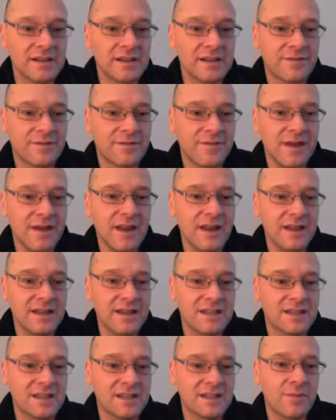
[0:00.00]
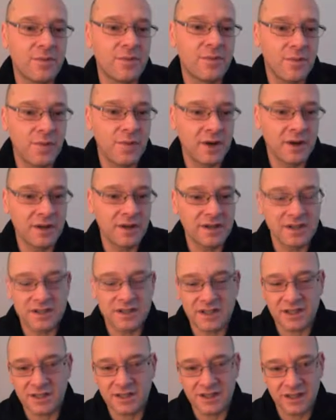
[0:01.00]
fairly simple one, because
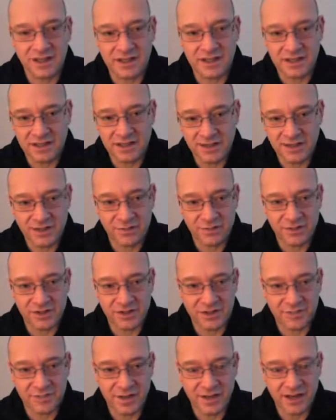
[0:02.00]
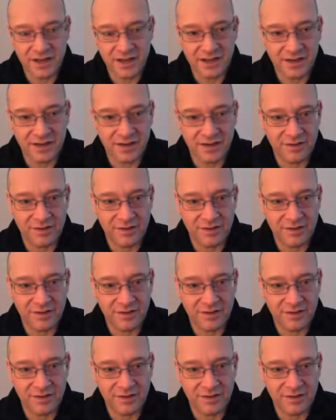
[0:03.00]
I don't want to spend